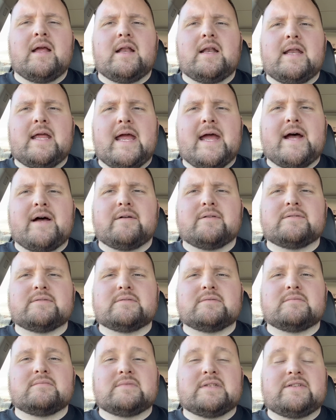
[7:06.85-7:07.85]
Now,
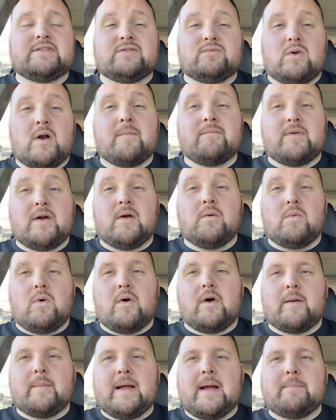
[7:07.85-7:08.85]
this is what I'm very
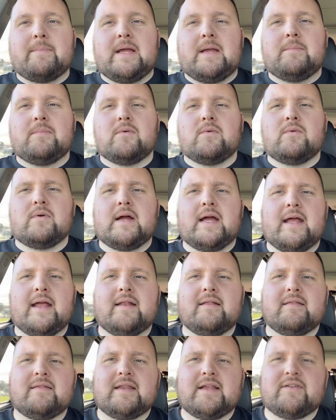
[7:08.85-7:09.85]
worried about, people,
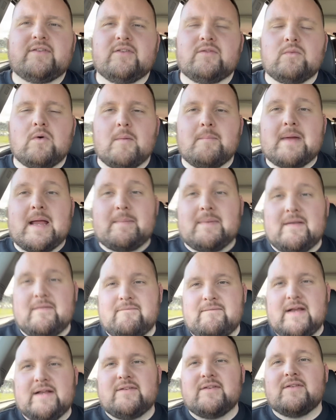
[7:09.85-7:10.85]
and this is what maybe
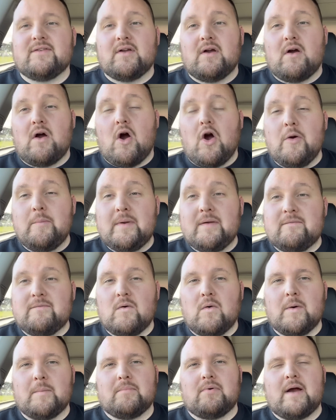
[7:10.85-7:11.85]
investors are hoping
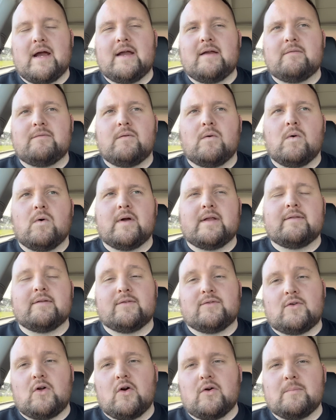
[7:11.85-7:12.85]
for and praying for in the
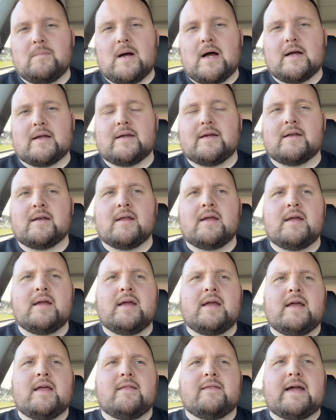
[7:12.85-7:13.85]
stock market
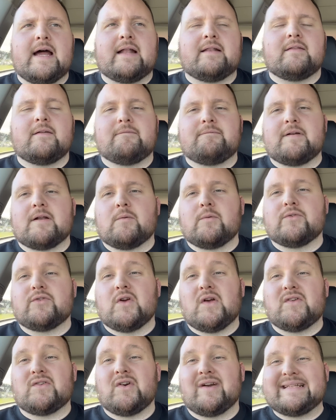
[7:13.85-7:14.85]
that the Federal
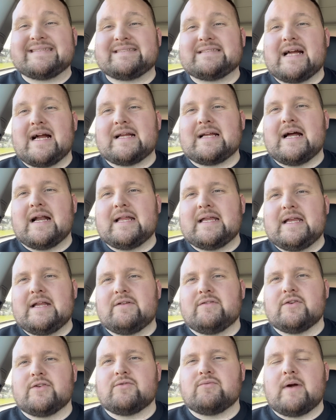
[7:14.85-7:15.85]
Reserve is going to start cutting
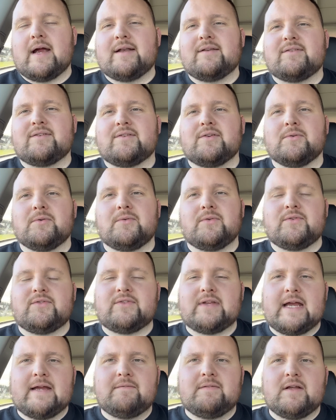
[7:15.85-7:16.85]
interest rates to
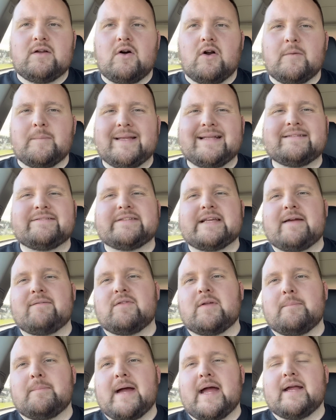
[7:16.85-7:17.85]
save the economy and save
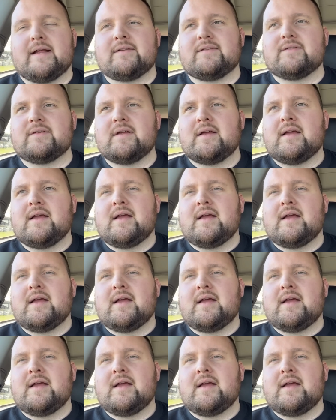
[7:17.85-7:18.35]
the banks.